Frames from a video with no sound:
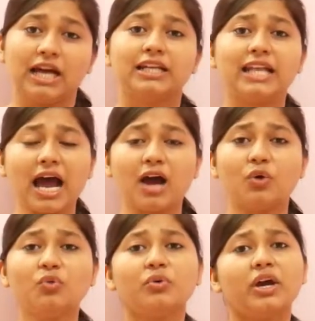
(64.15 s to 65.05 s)

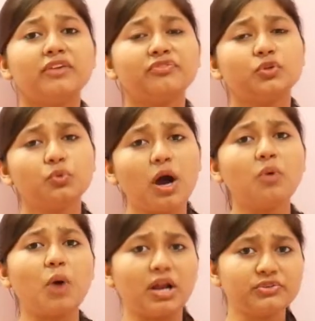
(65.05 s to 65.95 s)
Now, if you are
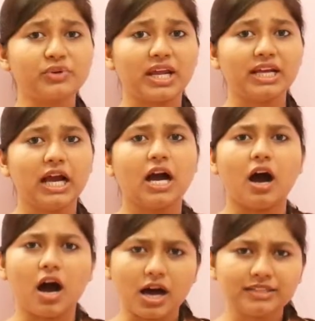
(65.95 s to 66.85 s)
wondering,
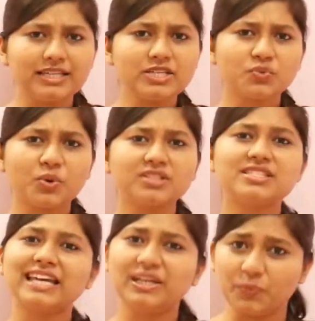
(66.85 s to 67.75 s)
are these words
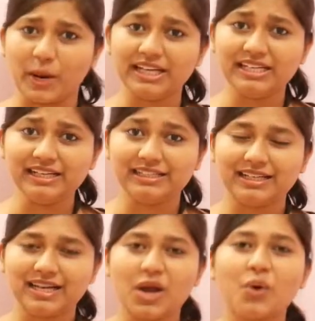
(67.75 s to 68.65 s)
invented?
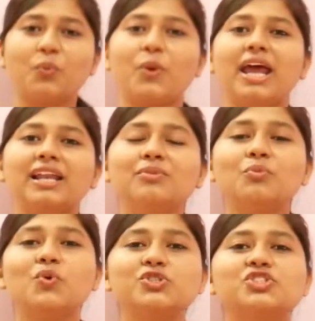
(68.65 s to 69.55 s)
Well,
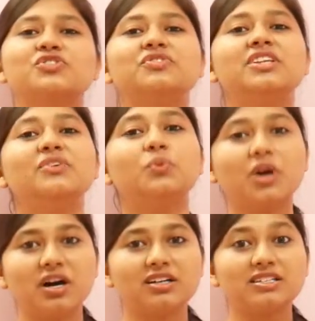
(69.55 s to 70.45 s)
most of the
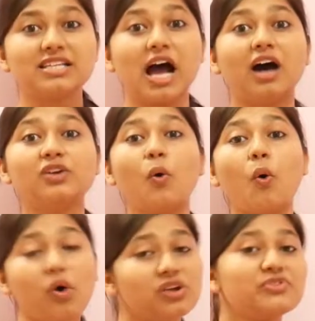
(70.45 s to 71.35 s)
words are
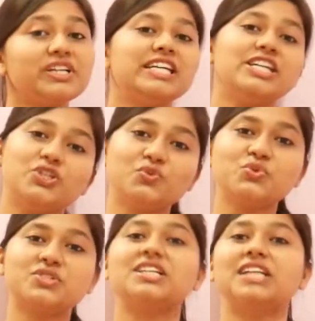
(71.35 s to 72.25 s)
already
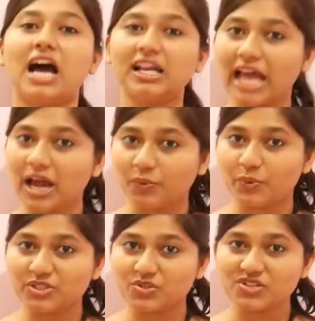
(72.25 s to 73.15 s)
used in our
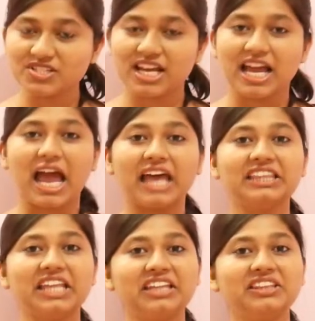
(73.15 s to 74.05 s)
languages
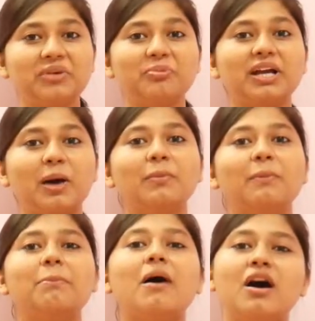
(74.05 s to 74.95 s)
and then they become
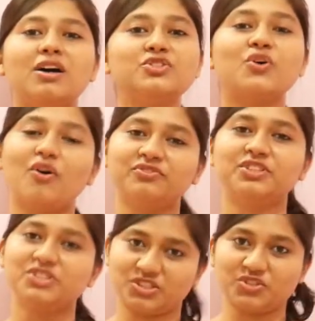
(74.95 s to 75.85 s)
a part of the
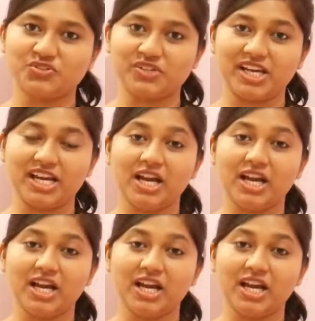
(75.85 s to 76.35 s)
dictionary.